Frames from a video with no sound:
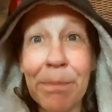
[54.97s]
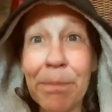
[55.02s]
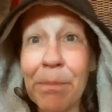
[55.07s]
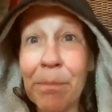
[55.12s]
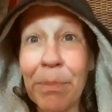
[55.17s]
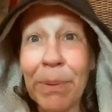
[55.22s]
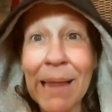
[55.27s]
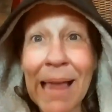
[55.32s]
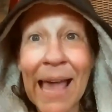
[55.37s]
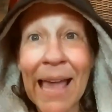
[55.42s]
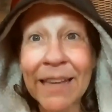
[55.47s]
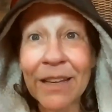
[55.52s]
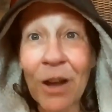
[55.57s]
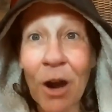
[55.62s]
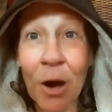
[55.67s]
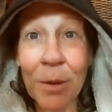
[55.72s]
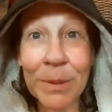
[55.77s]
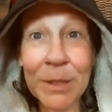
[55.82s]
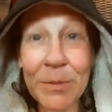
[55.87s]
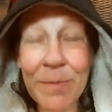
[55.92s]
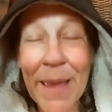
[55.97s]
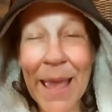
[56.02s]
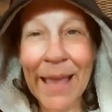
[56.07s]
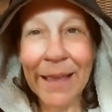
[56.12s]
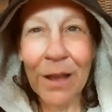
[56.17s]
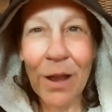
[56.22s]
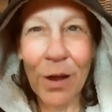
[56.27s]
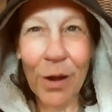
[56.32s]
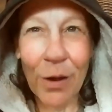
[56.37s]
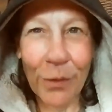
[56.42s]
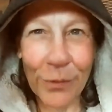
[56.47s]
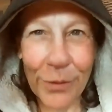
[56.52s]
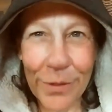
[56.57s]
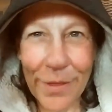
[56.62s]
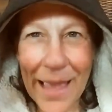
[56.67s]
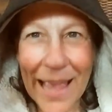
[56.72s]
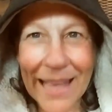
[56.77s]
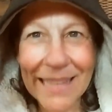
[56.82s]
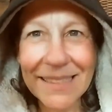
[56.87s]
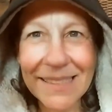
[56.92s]
black garbage bag over
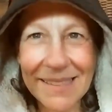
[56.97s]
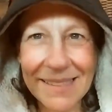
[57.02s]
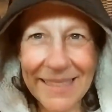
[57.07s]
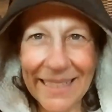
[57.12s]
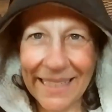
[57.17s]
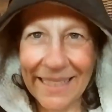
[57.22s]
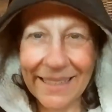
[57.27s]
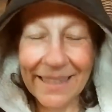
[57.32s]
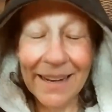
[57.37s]
that seat,